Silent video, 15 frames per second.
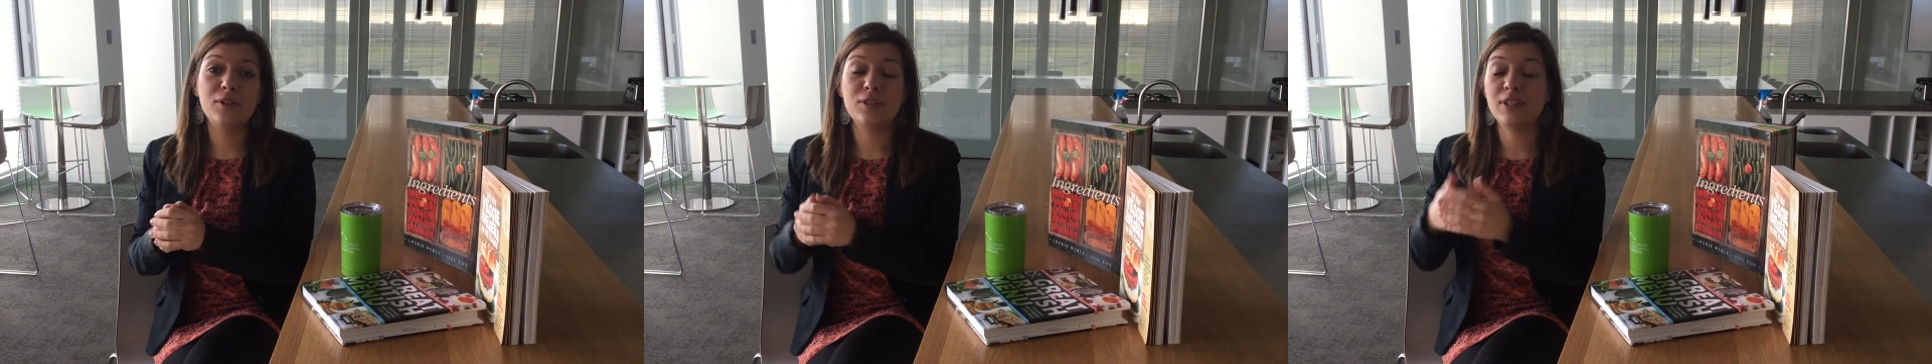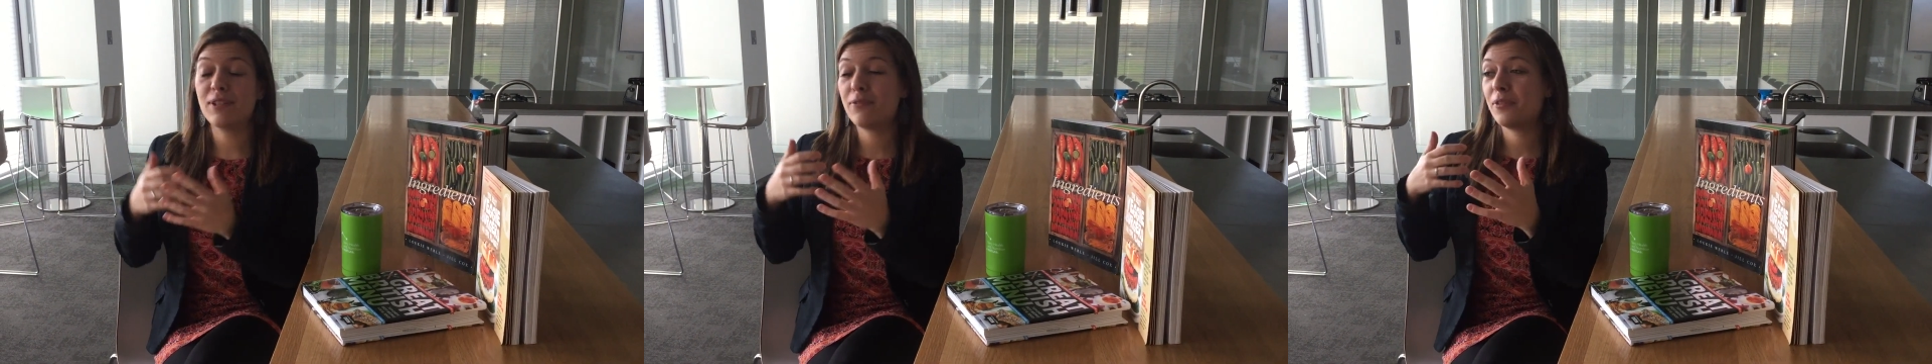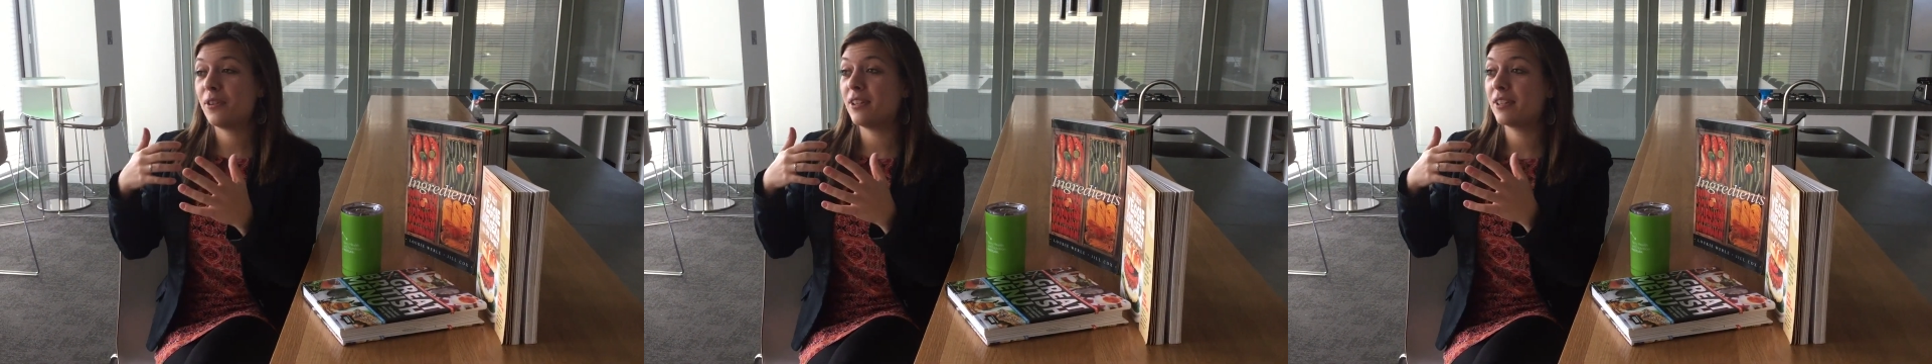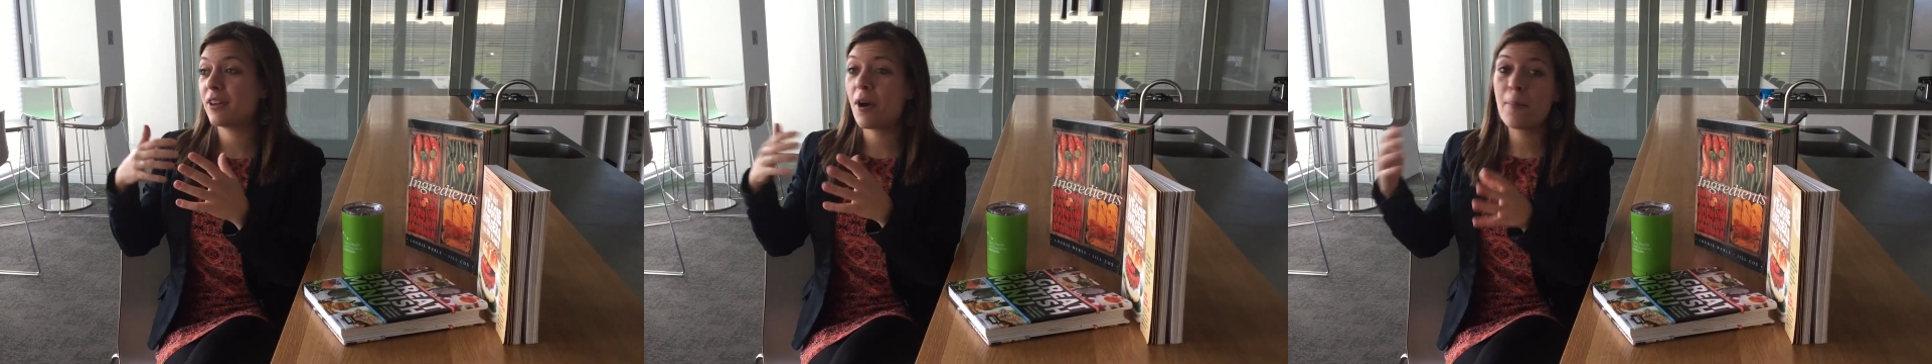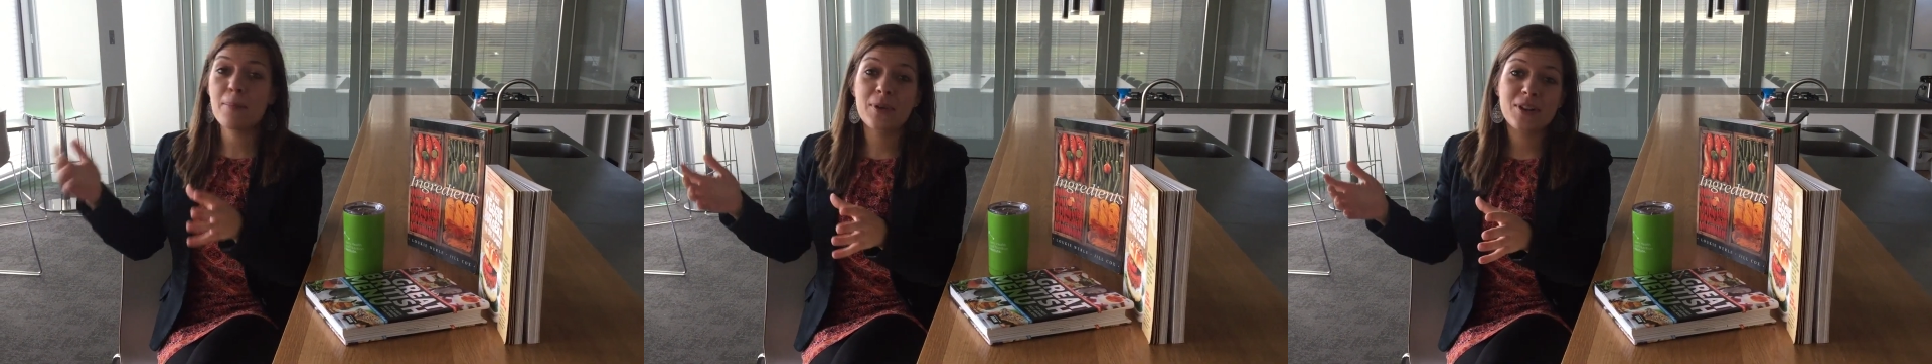the different
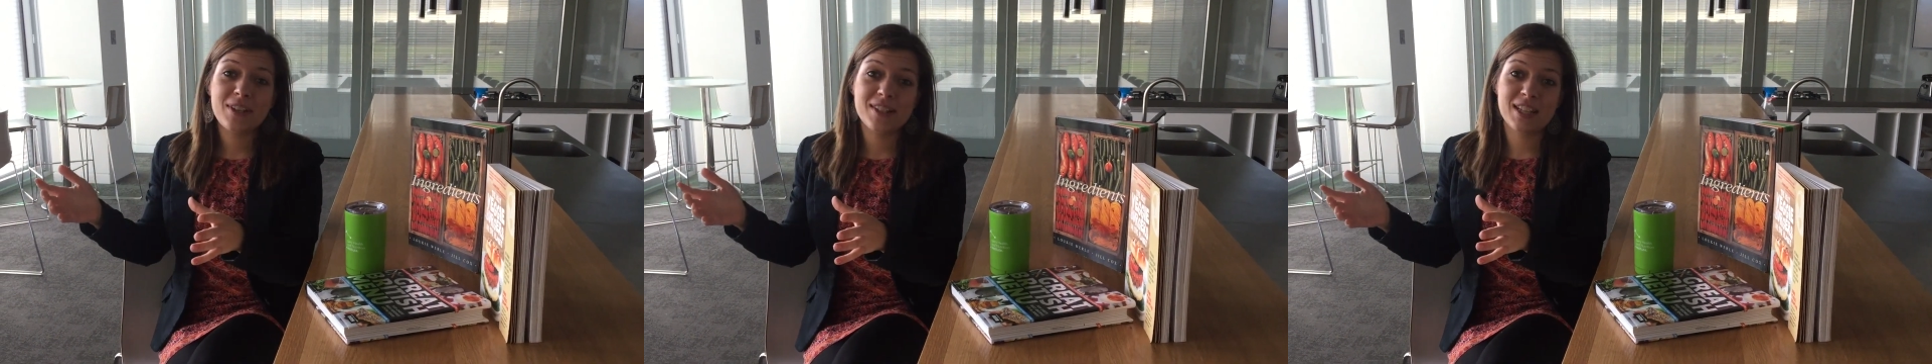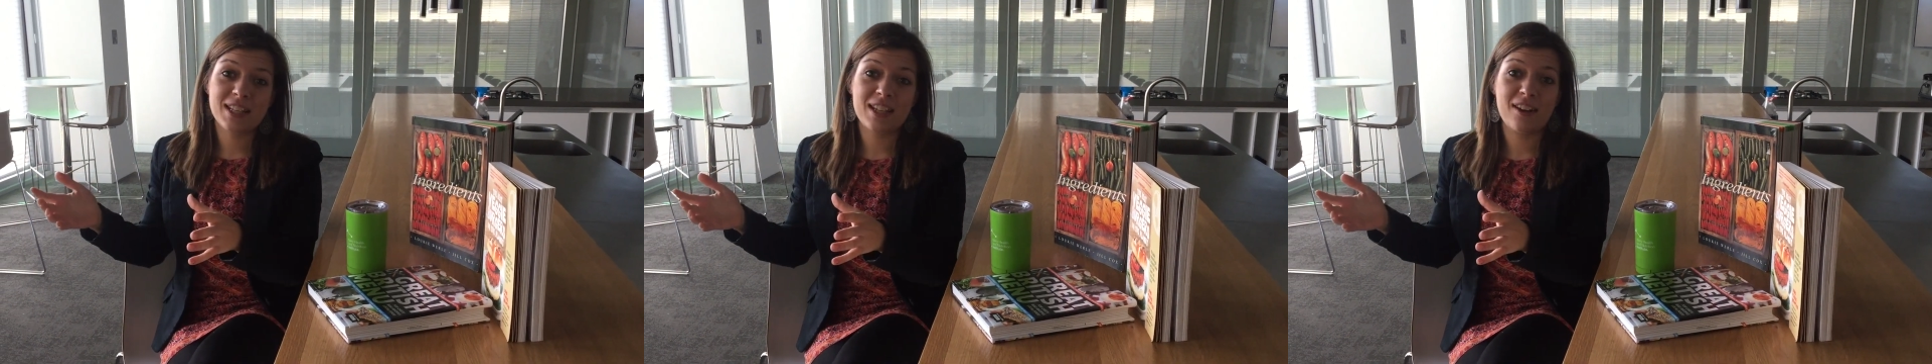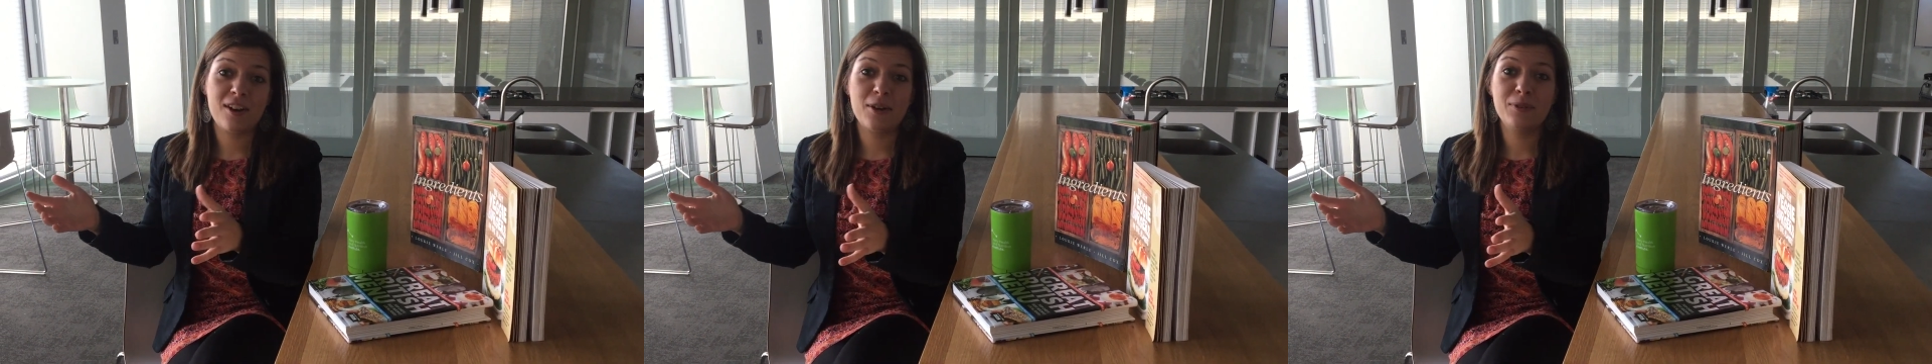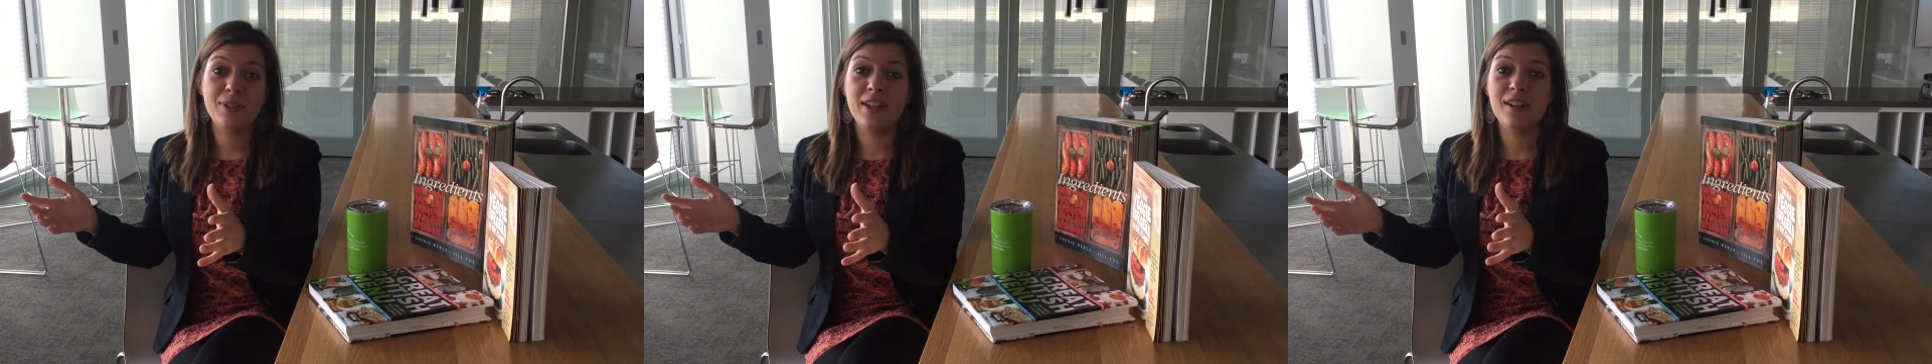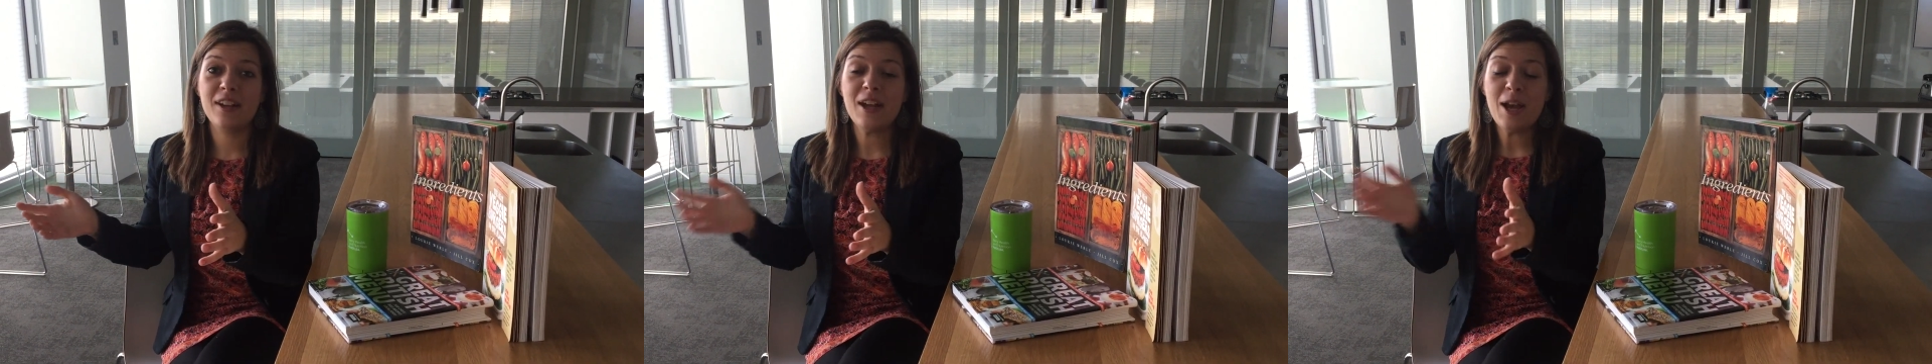companies that are out
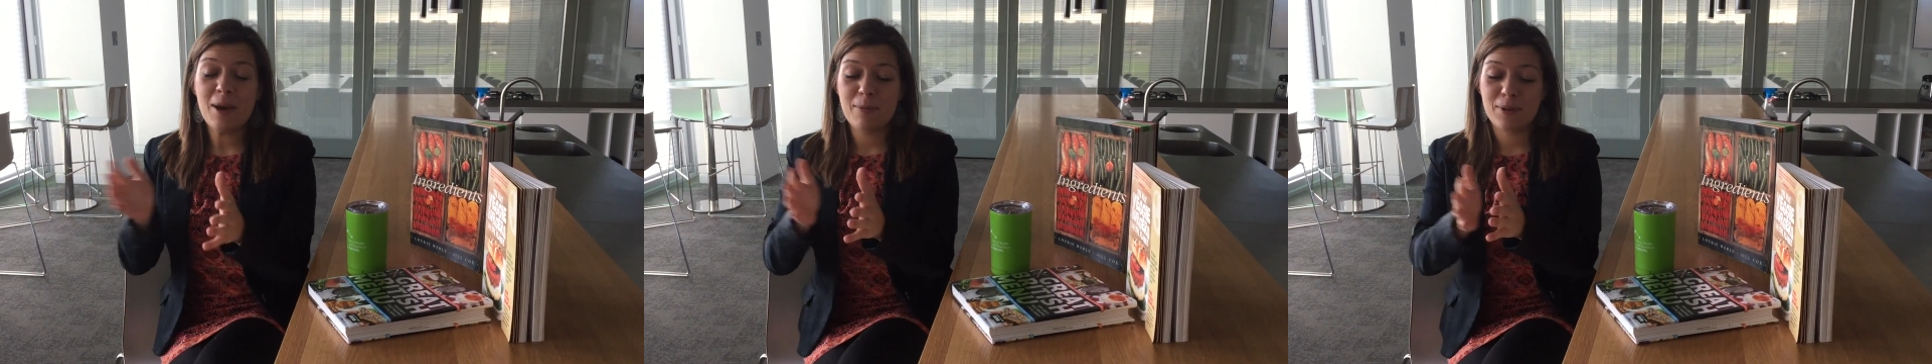there,